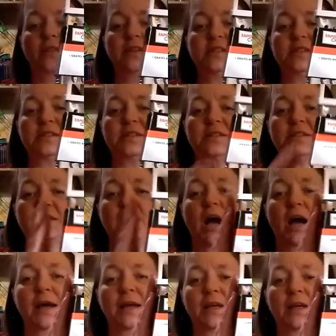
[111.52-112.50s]
this is a
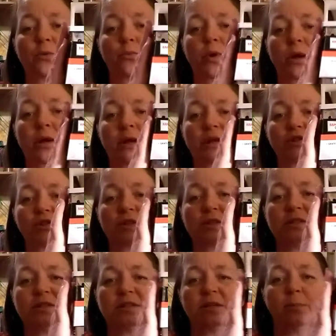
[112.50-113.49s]
tiny one, as you
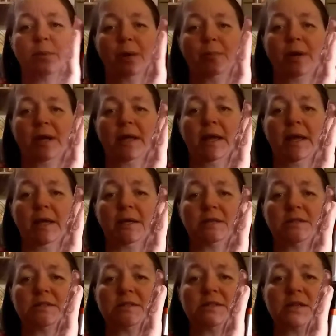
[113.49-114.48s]
can see by my
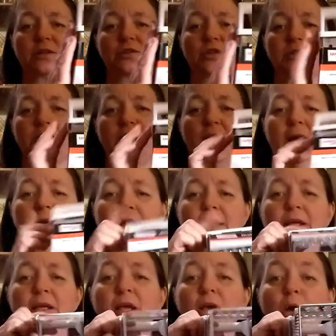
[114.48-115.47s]
hand. It's actually
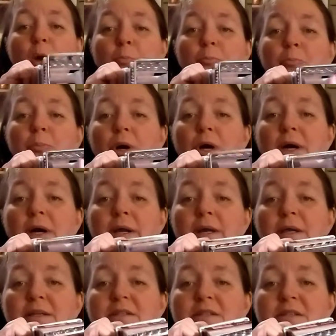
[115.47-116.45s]
tiny, but
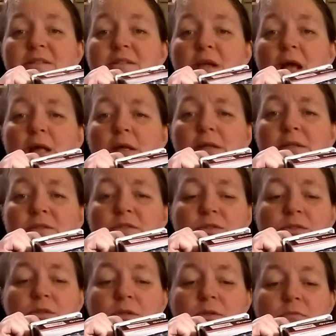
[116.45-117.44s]

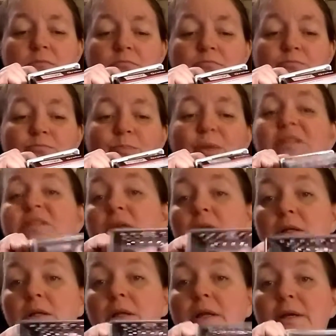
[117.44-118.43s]
it's
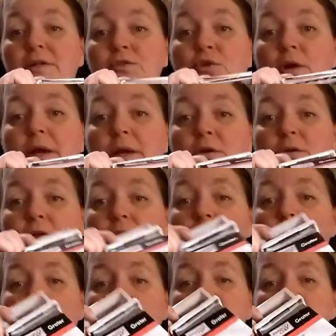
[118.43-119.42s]
basically like a
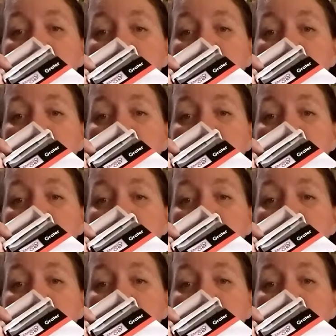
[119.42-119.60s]
triangle,